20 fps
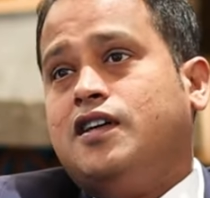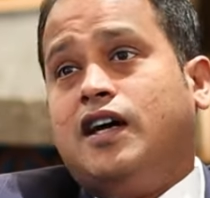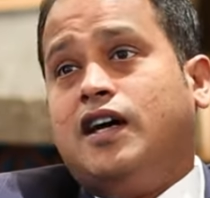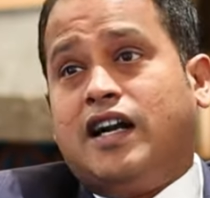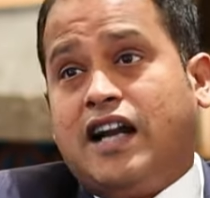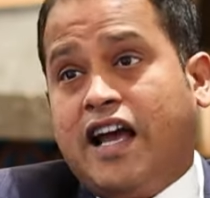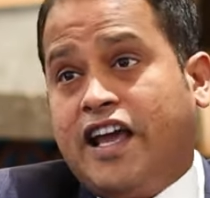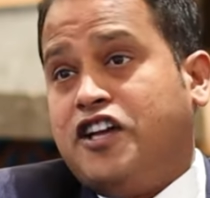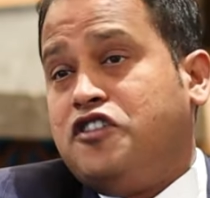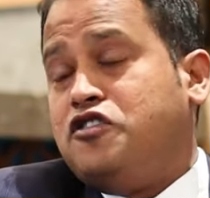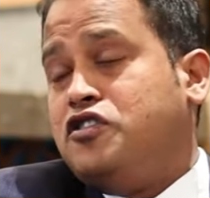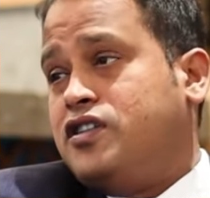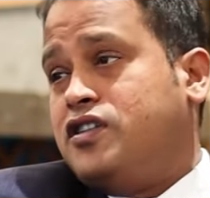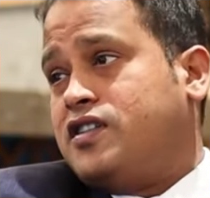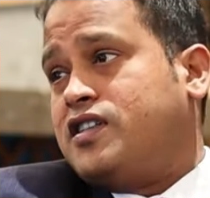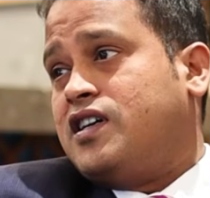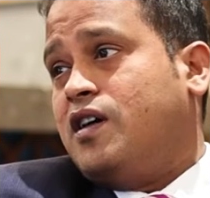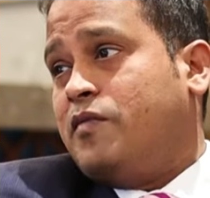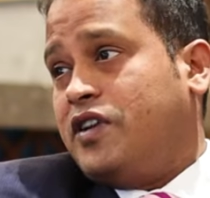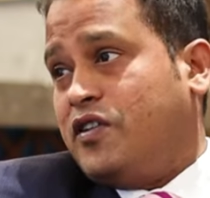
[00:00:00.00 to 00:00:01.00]
and IHG
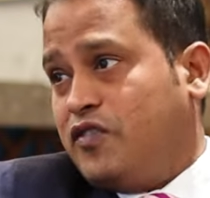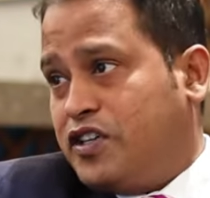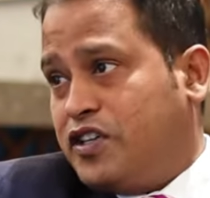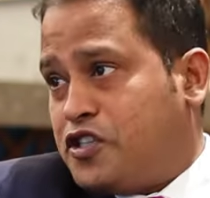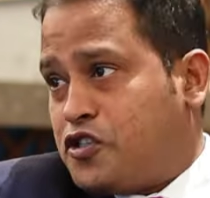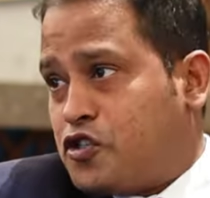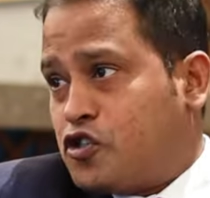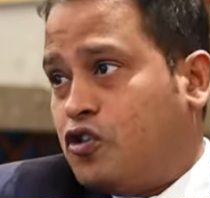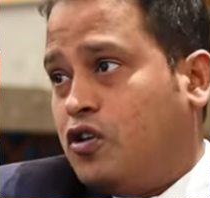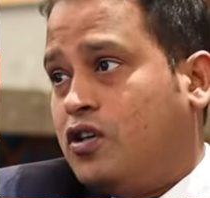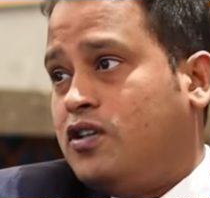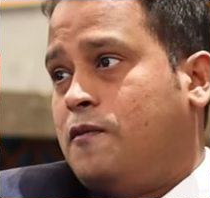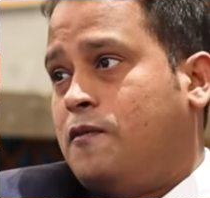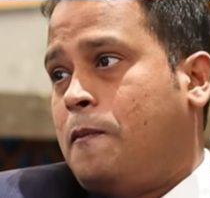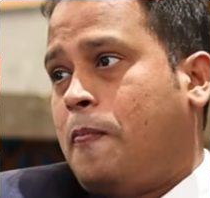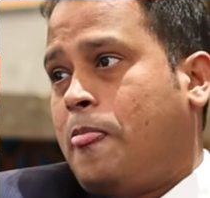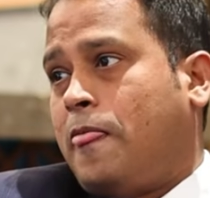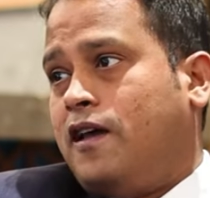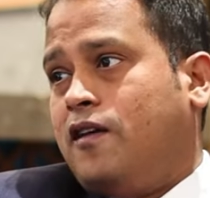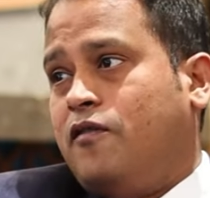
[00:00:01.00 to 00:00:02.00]
is coming very strong
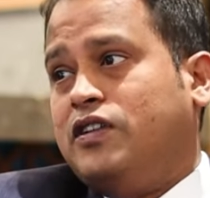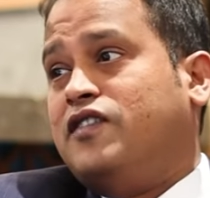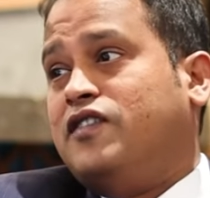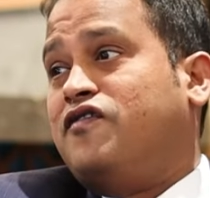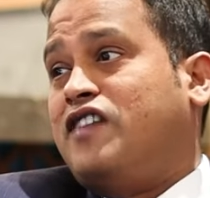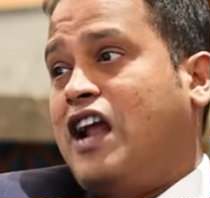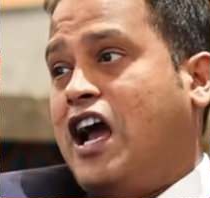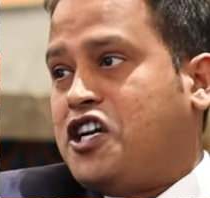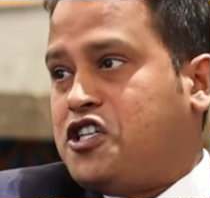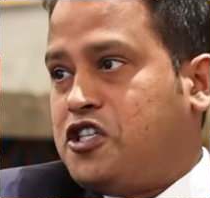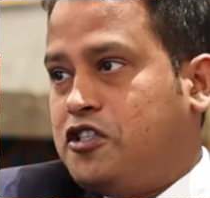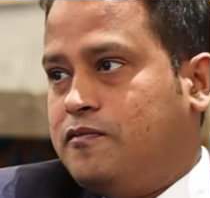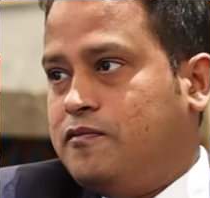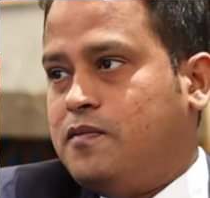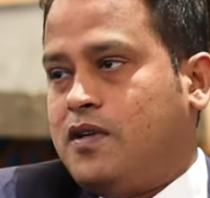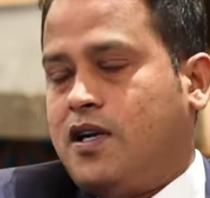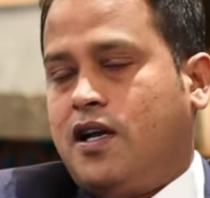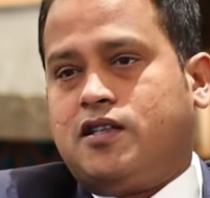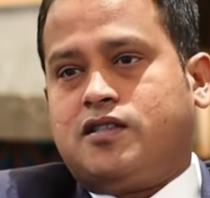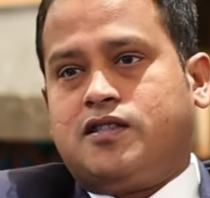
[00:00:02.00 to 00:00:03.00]
with the flagship
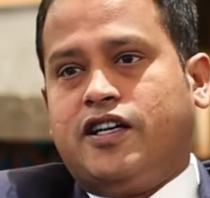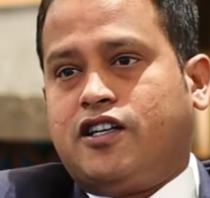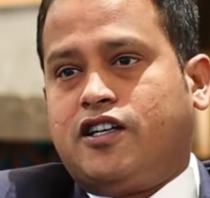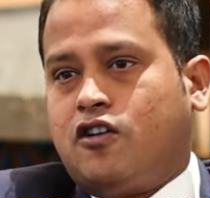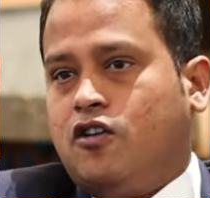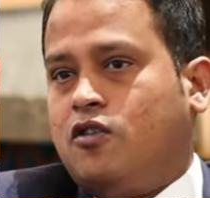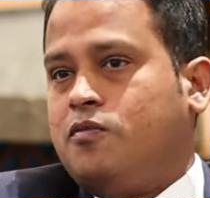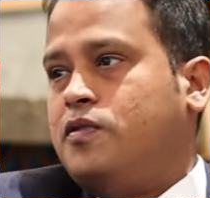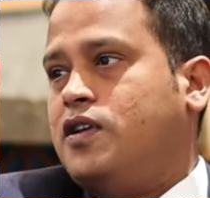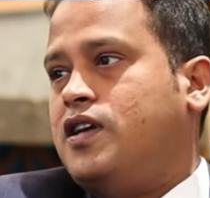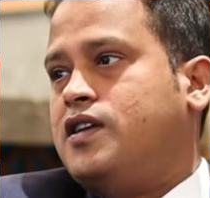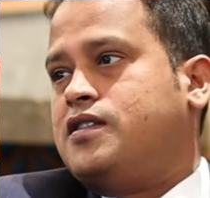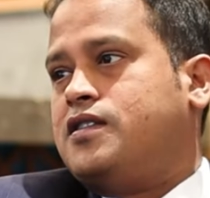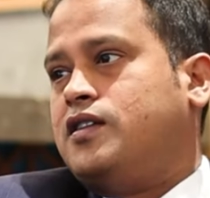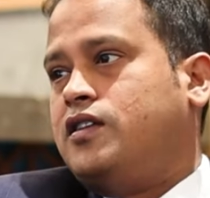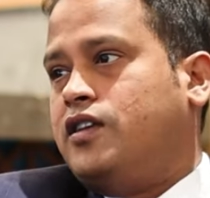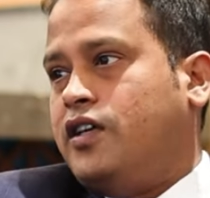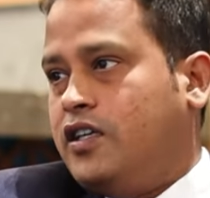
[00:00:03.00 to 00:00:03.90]
brands like Crown Plaza,